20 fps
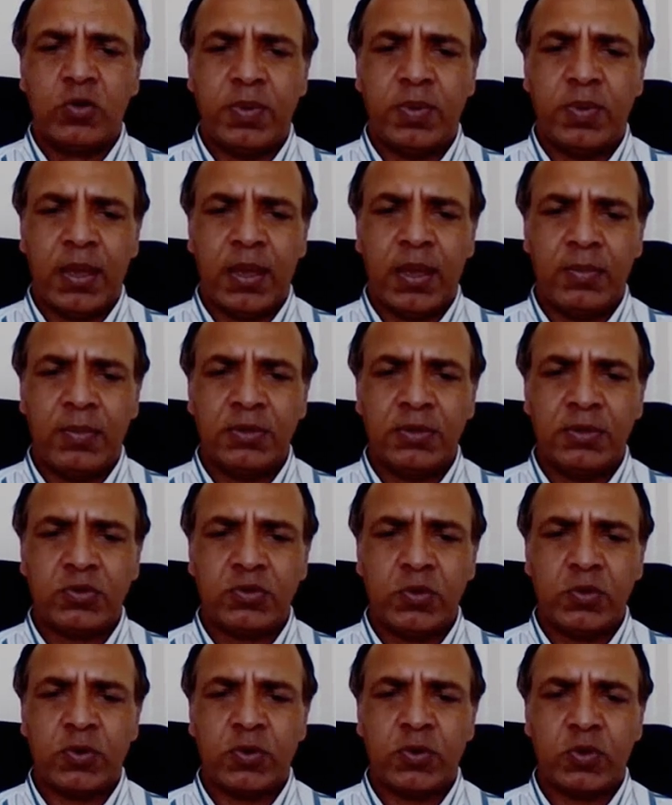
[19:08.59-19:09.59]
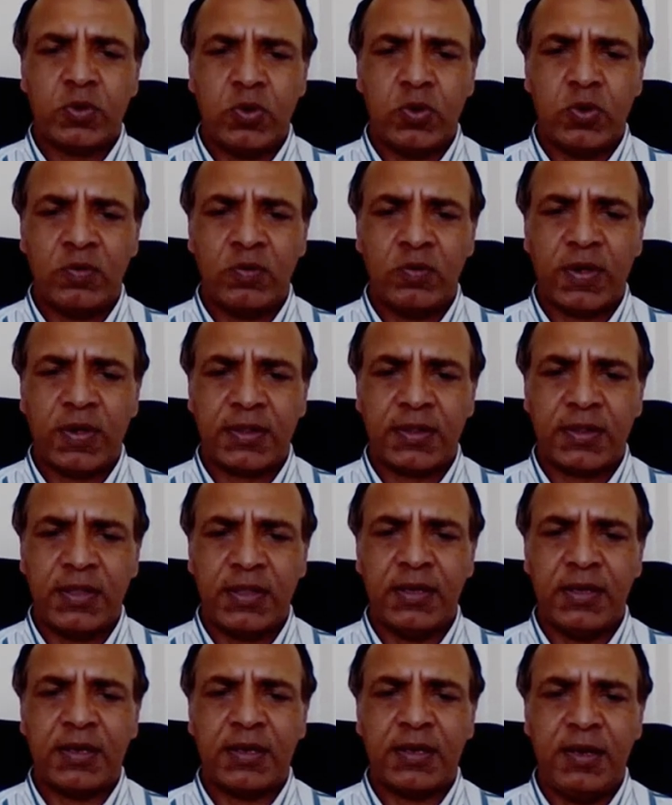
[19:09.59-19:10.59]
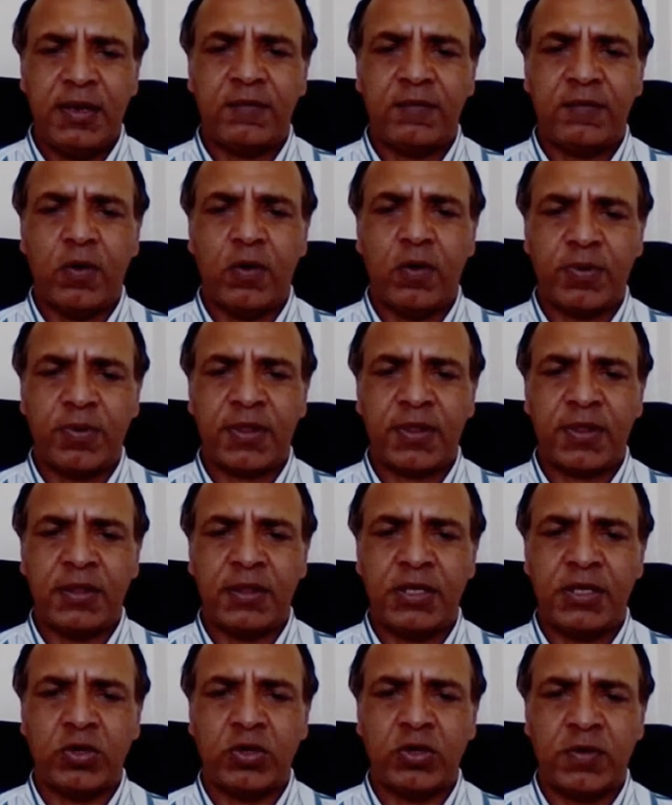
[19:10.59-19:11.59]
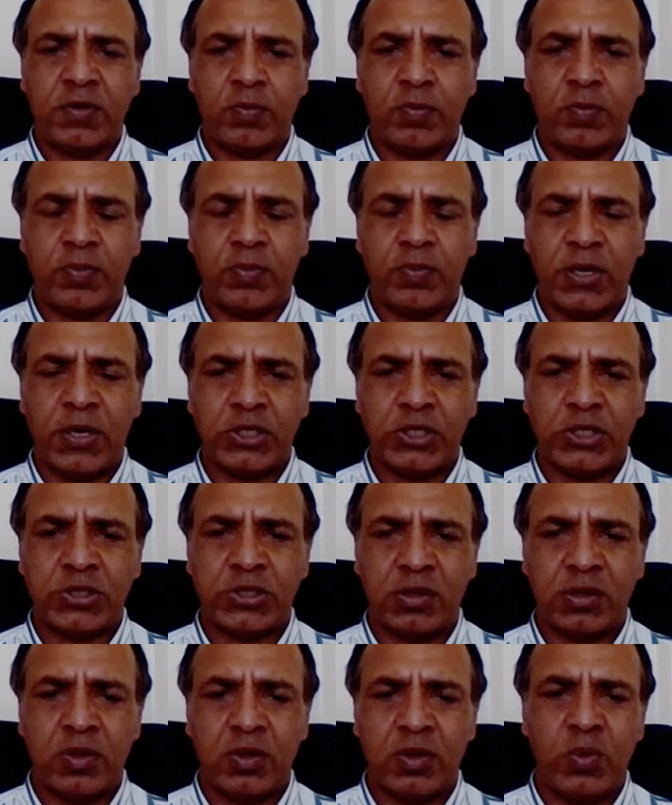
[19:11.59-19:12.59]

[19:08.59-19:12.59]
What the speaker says: to be able to procure vaccine at least for a percentage of its population.